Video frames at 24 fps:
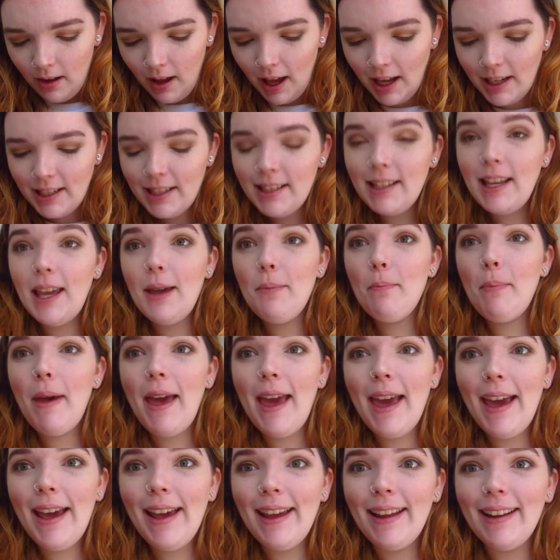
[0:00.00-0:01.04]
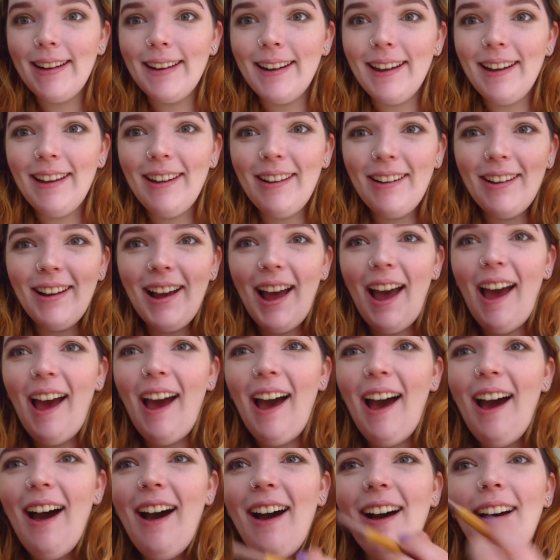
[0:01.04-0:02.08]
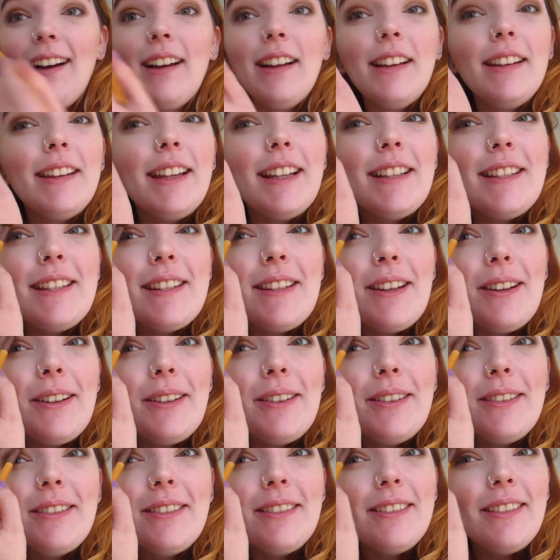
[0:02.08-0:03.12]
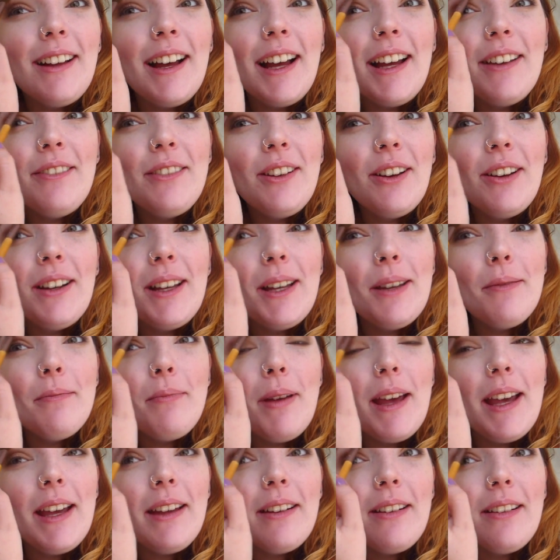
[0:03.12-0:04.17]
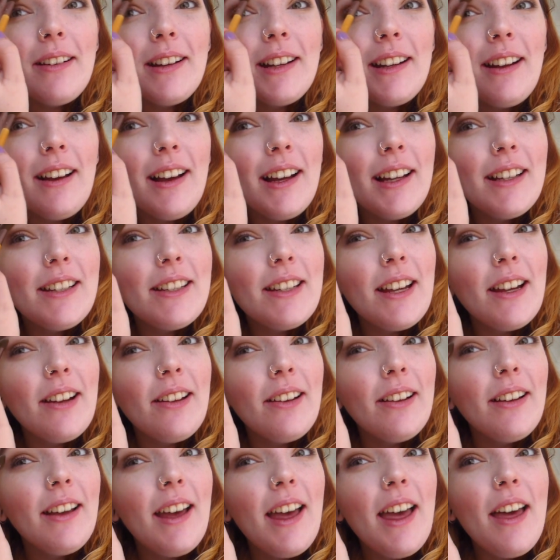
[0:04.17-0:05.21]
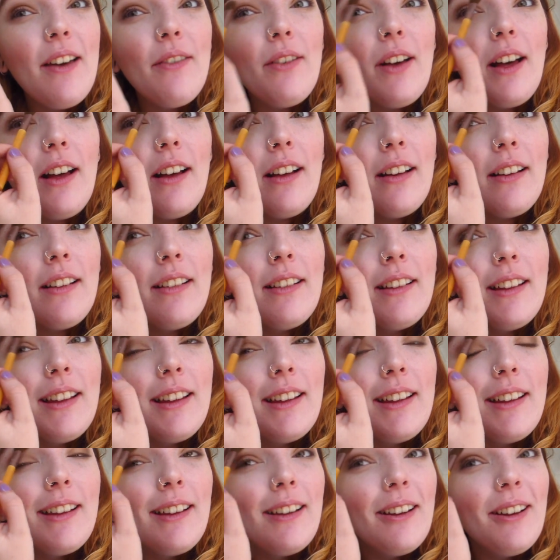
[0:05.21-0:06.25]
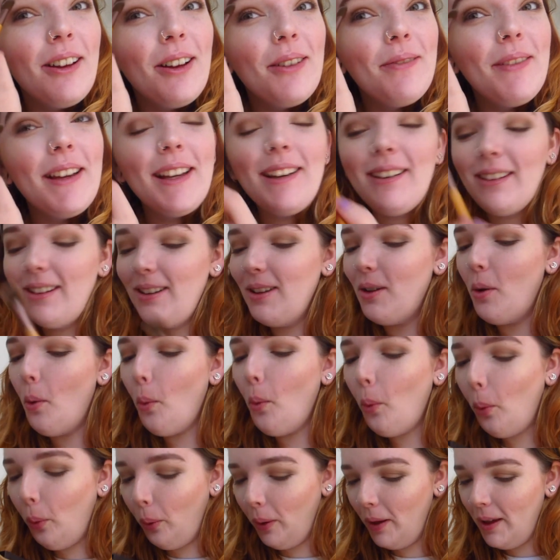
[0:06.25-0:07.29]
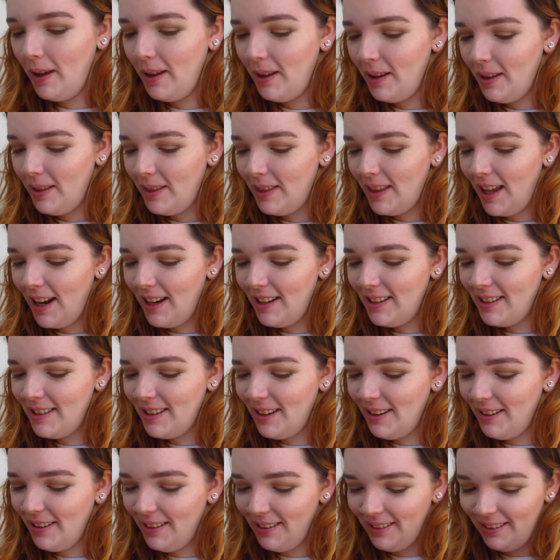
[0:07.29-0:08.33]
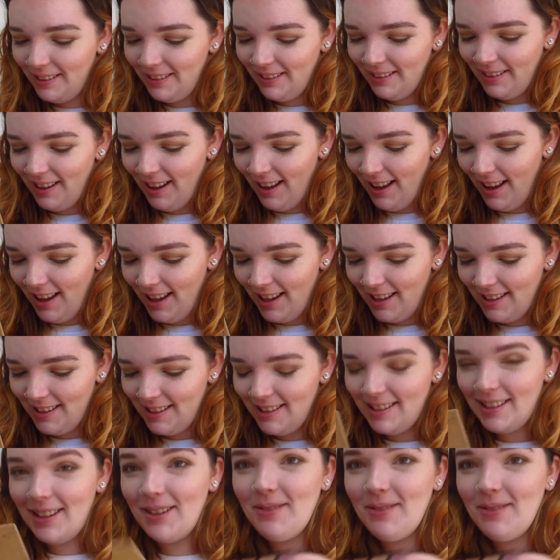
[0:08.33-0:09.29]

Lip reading: I just hit pan! That's so cool. I have not hit pan on an eyeshadow ever. Oh my god. That is so cool, guys.